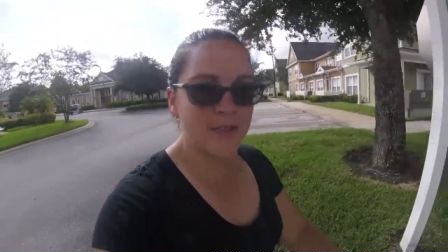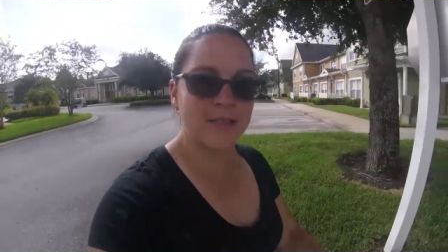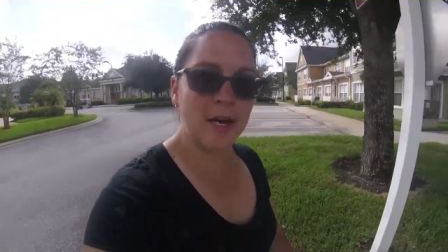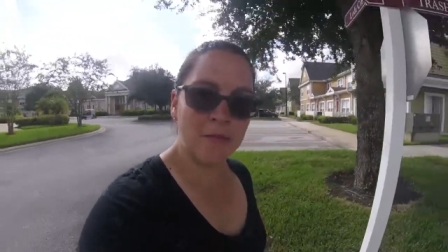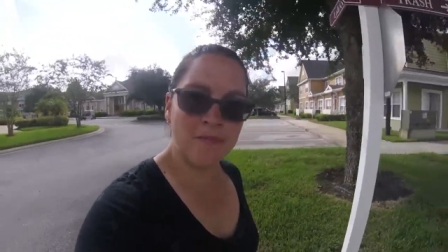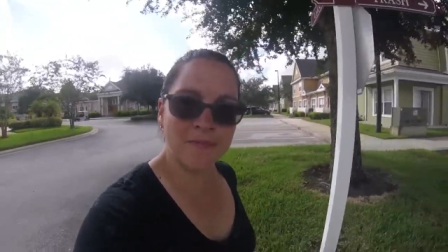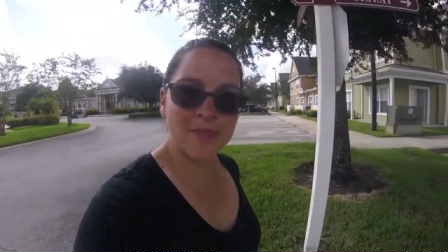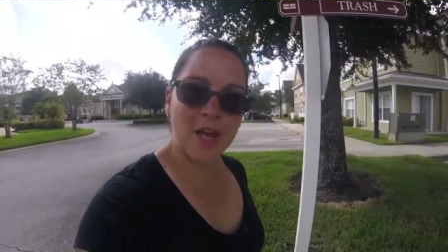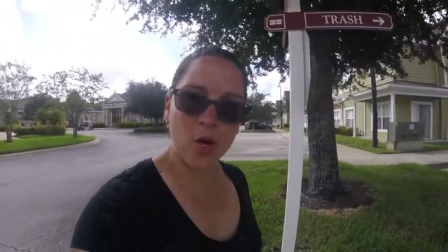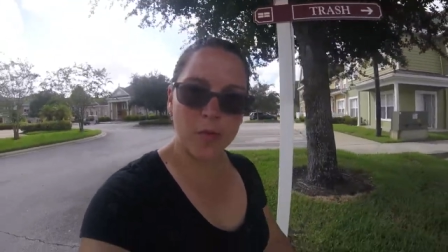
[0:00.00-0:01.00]
So,
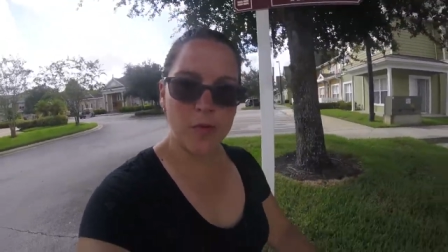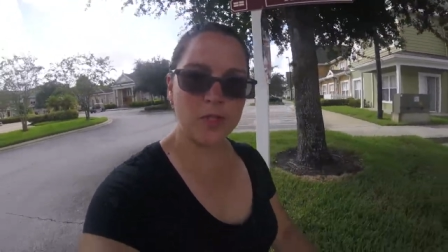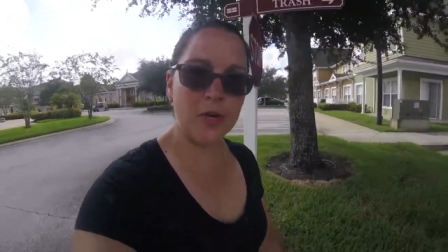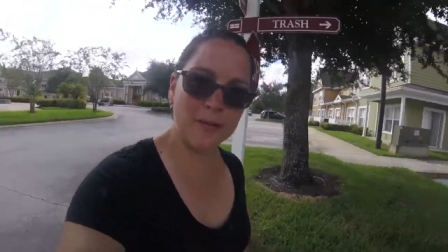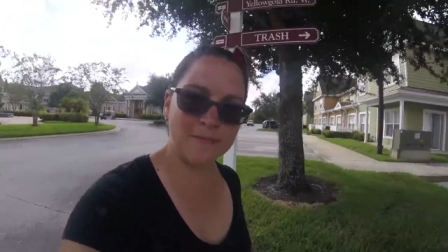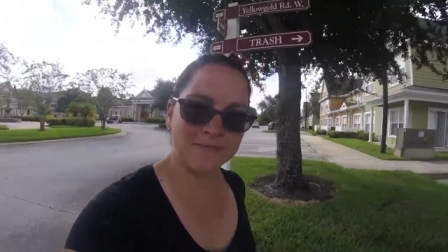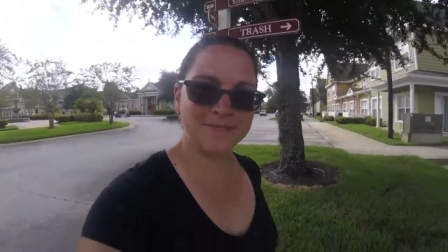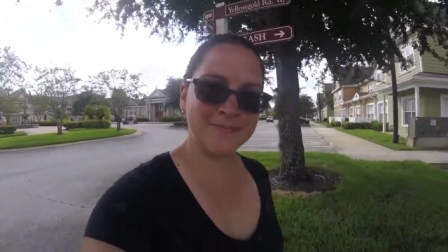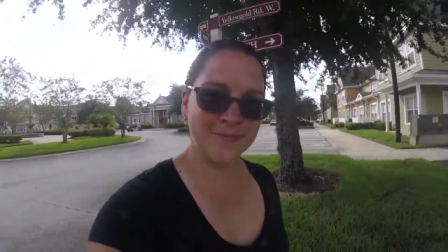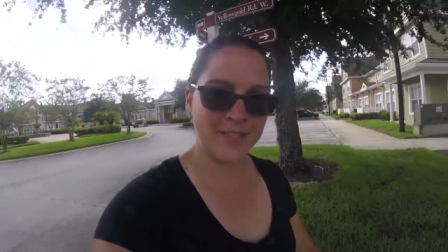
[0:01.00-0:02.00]
I hope you enjoyed.
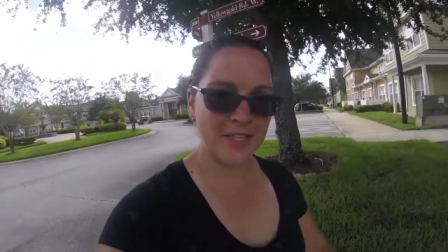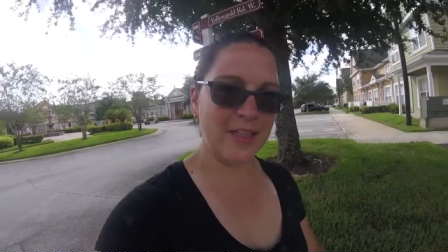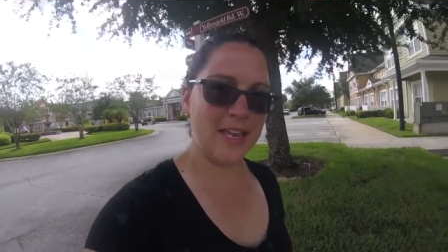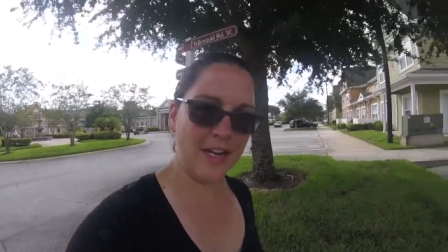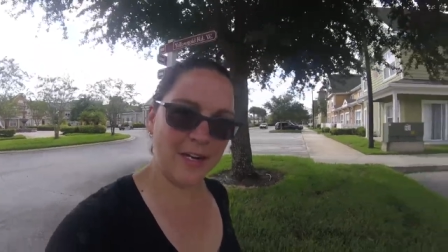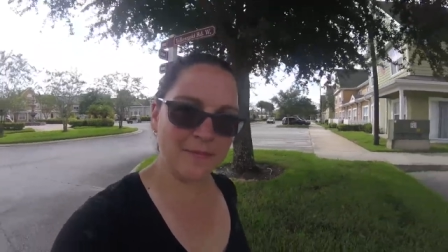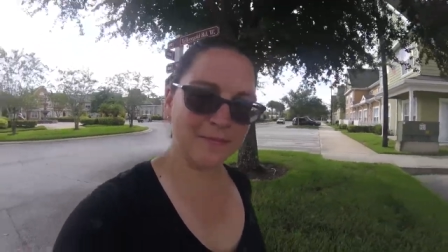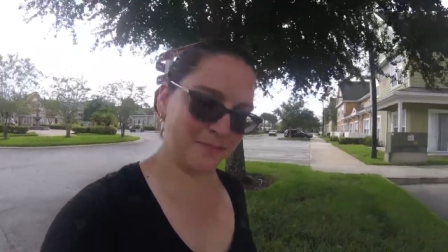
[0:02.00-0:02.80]
See you later.